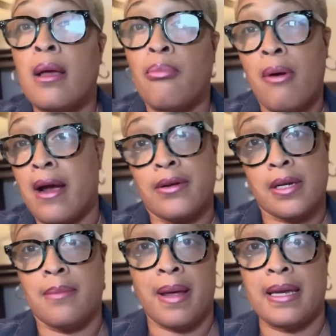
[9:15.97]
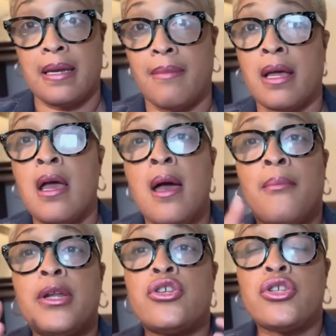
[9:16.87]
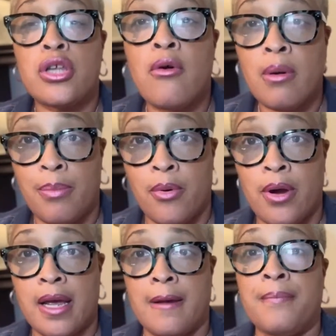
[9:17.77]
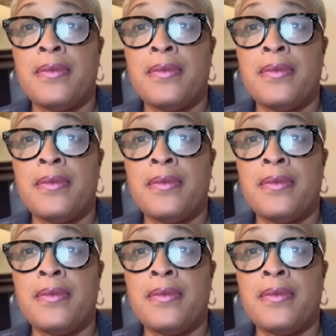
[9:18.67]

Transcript: prior to the pandemic, but it's so important.